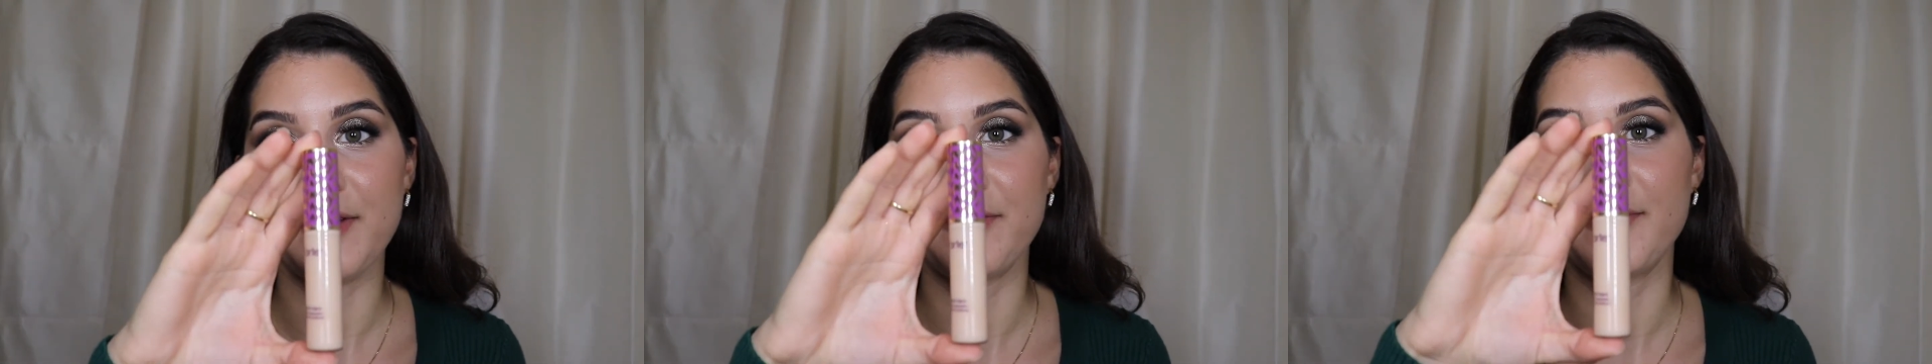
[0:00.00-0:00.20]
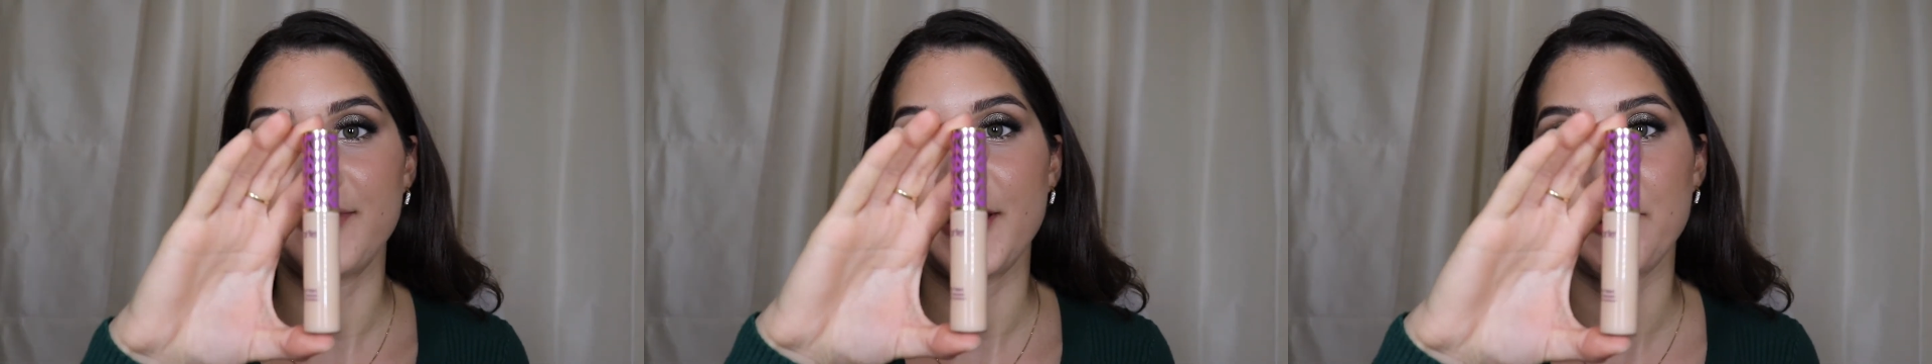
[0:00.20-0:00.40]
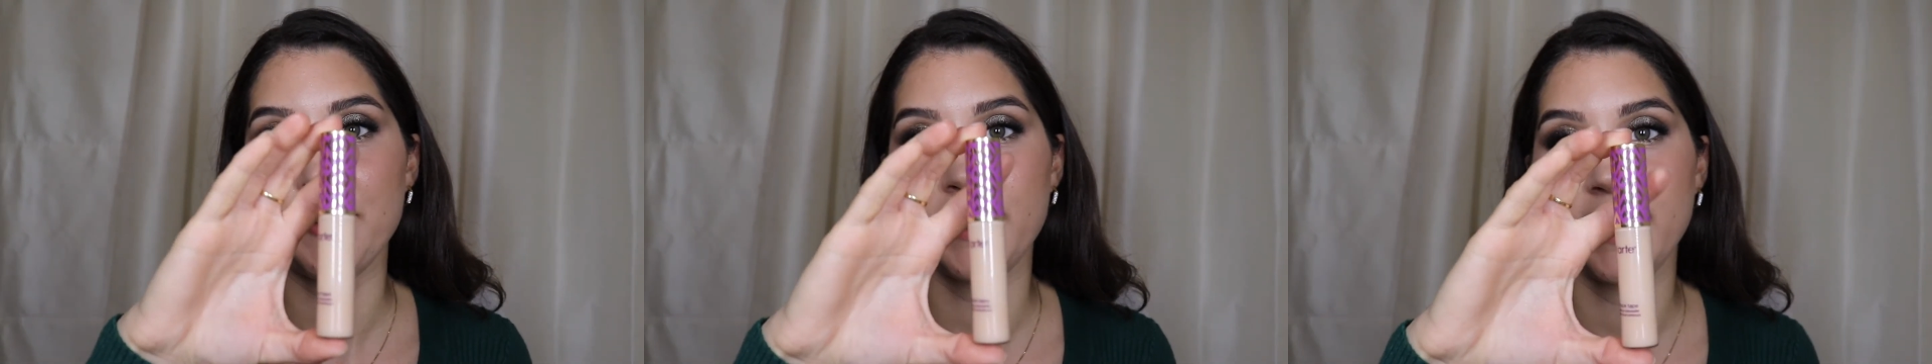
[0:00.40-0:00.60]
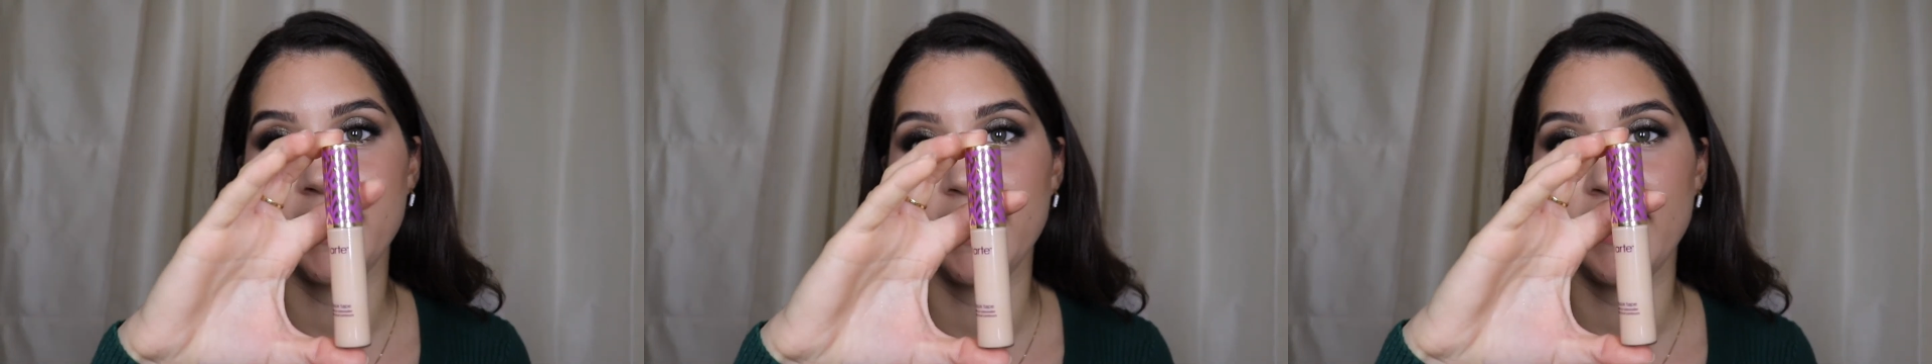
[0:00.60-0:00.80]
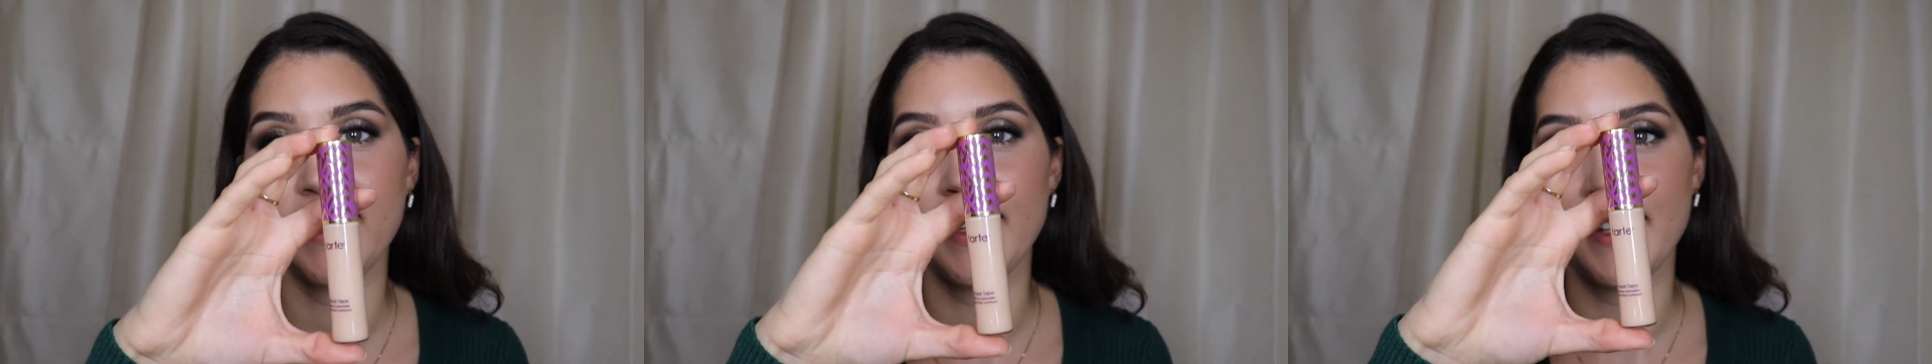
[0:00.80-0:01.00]

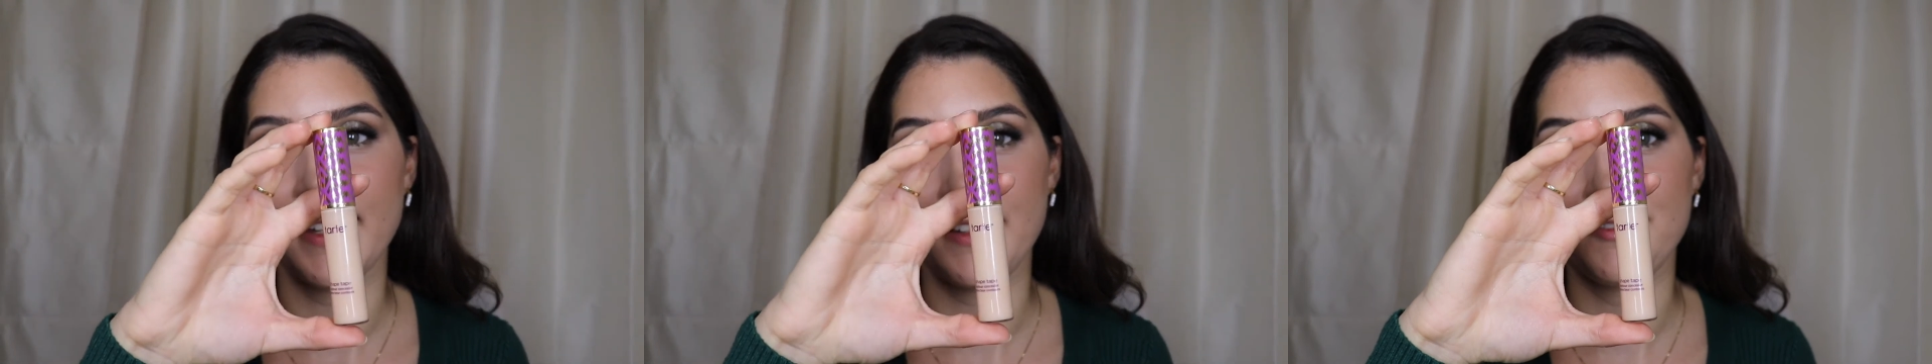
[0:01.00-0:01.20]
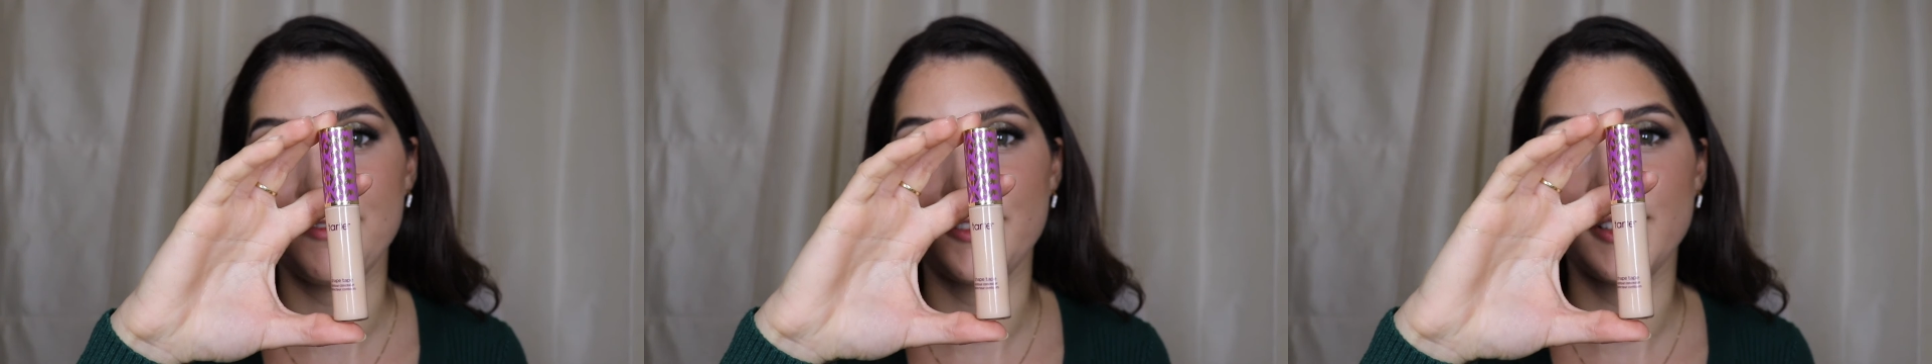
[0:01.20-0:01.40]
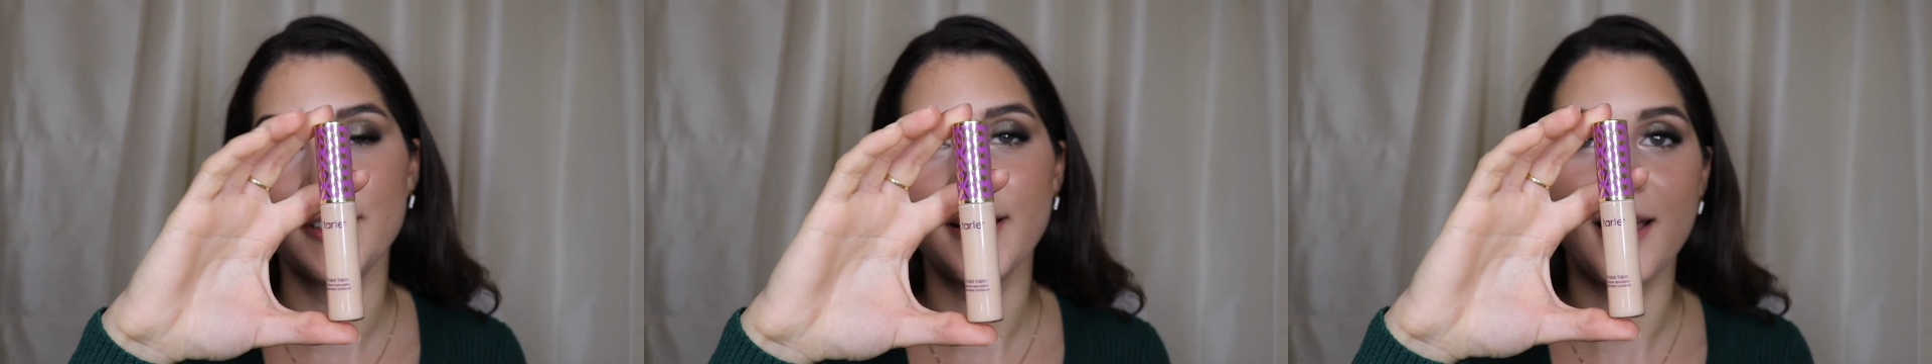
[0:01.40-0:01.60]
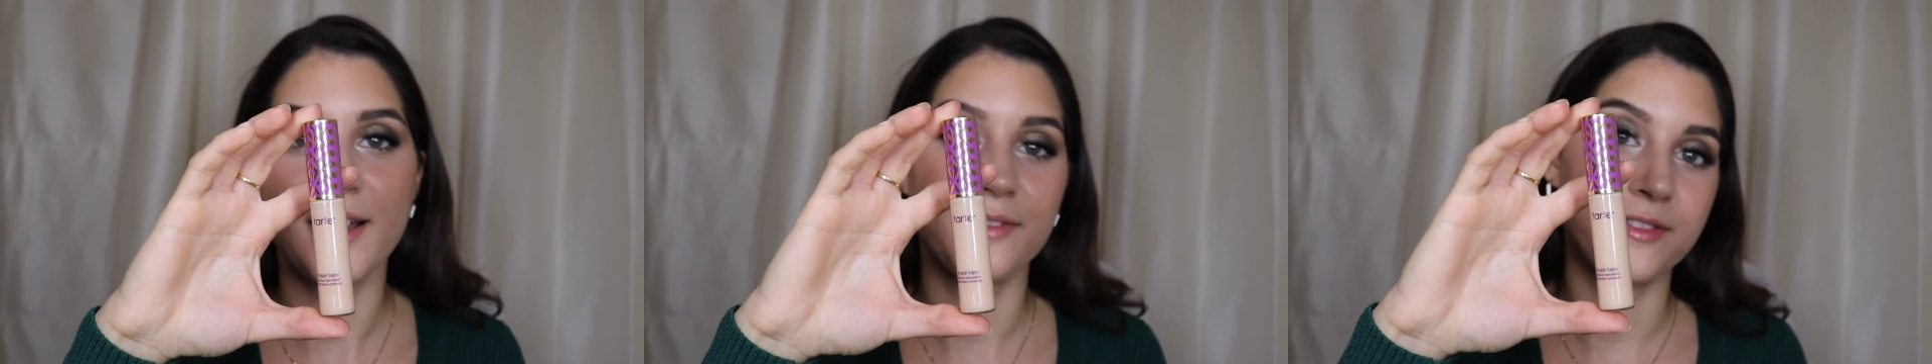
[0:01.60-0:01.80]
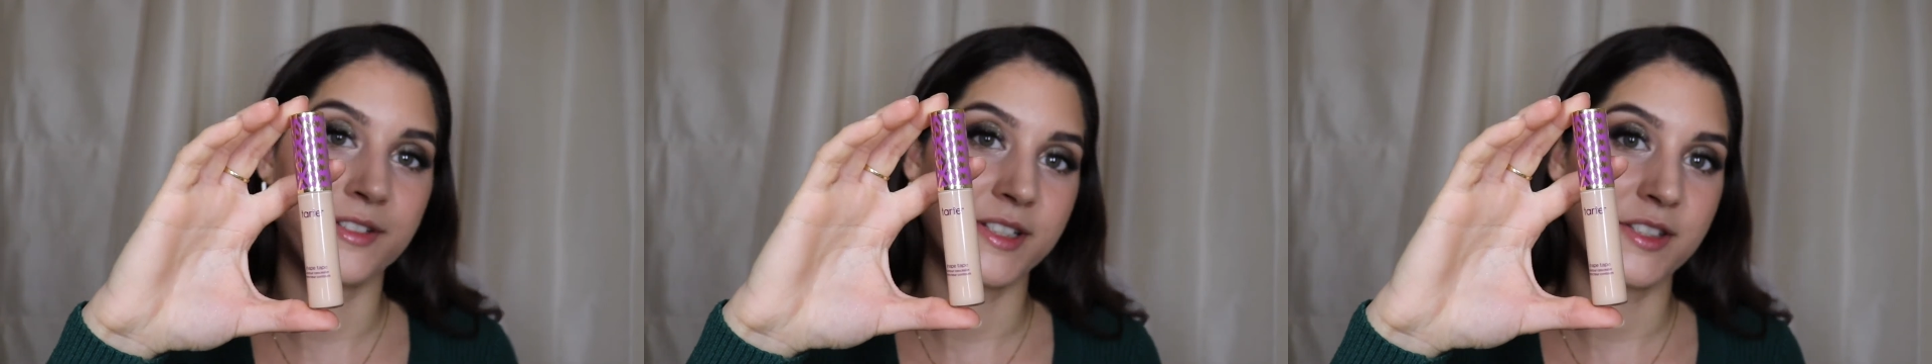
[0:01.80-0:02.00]
very full
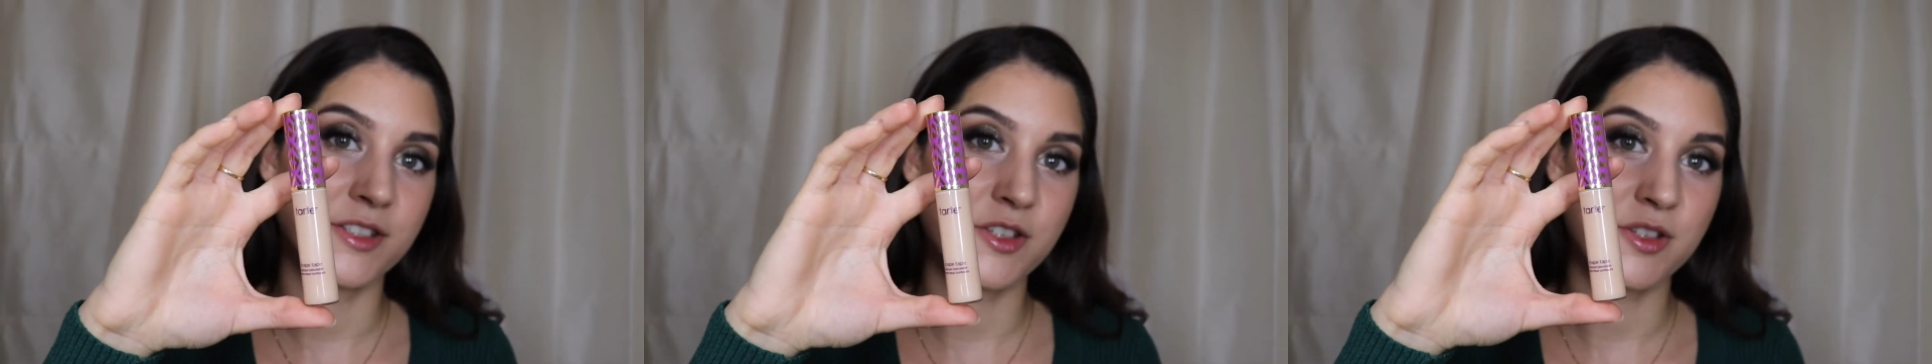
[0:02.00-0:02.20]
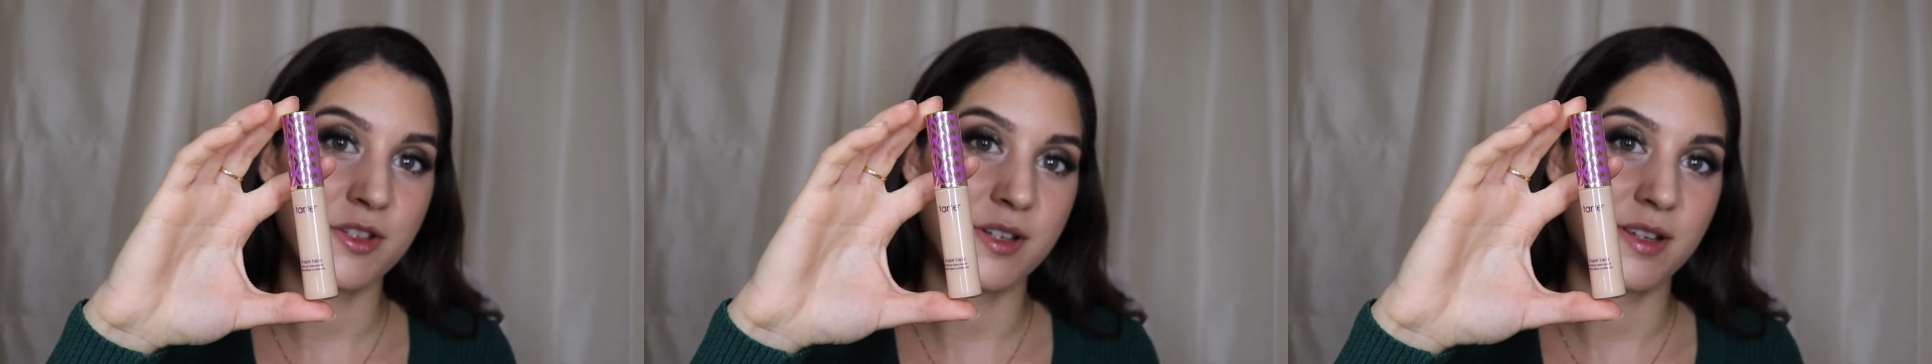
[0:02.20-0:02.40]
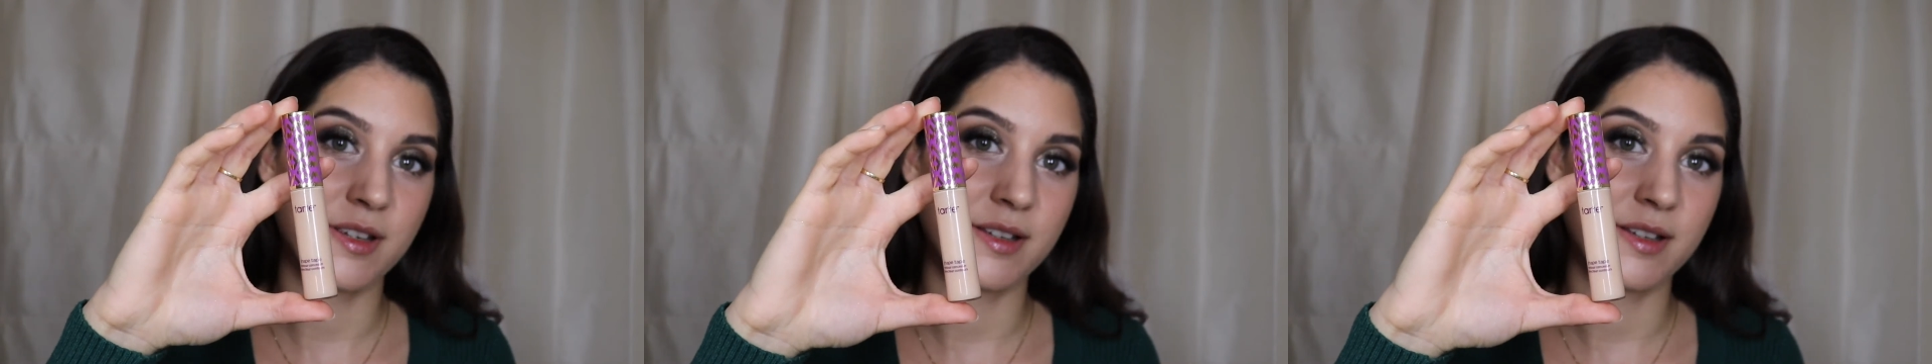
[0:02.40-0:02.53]
coverage